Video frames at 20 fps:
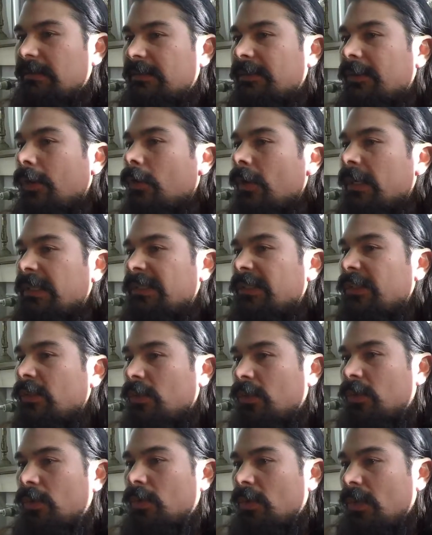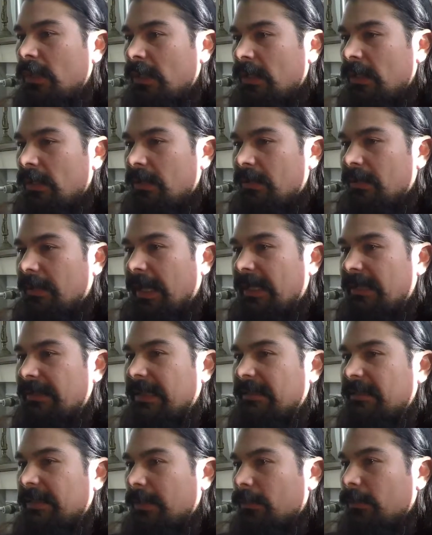no one knew like
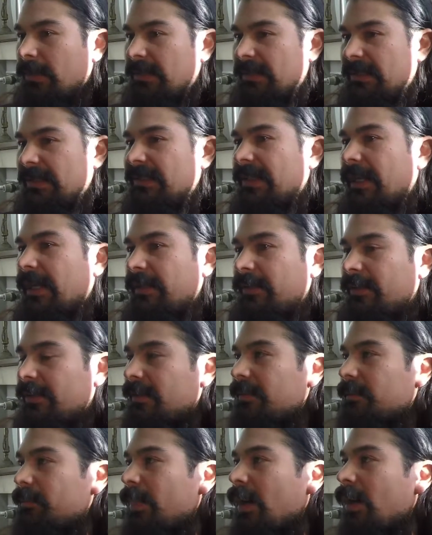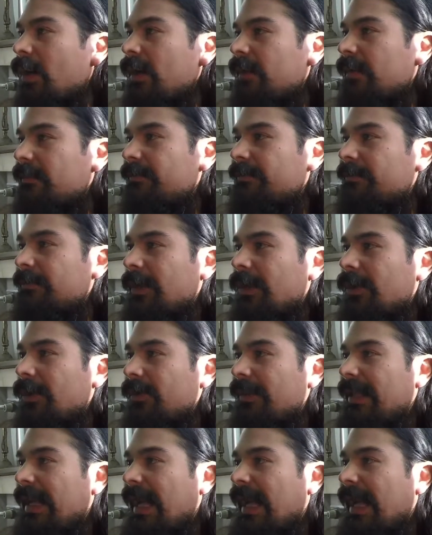that there was this other part of flow